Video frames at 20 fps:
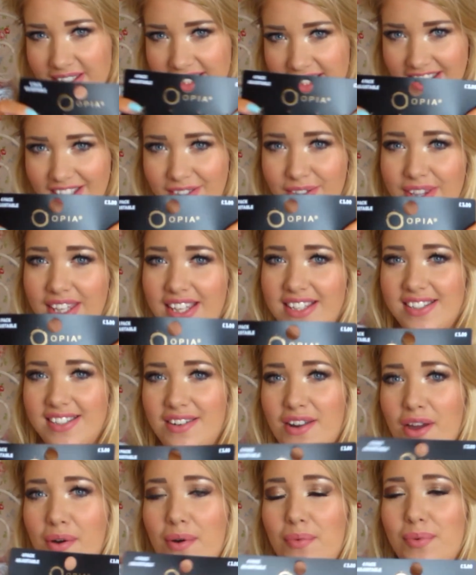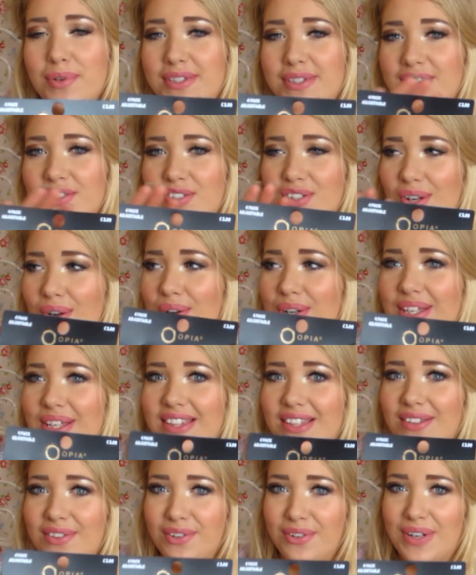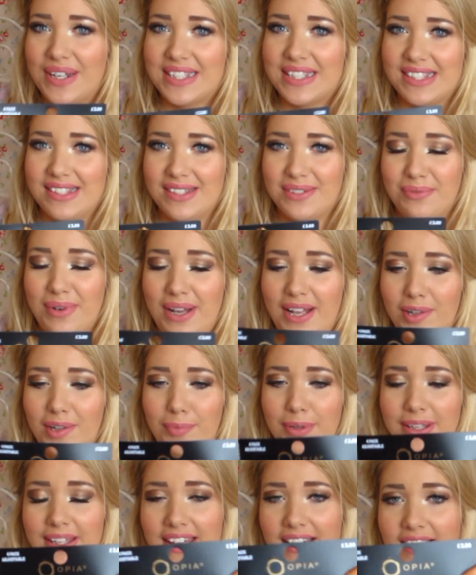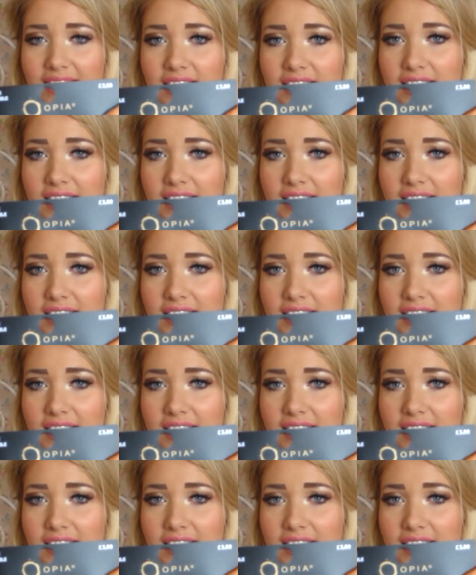see all these. I know I wasn't showing you the other rings as well, but yeah.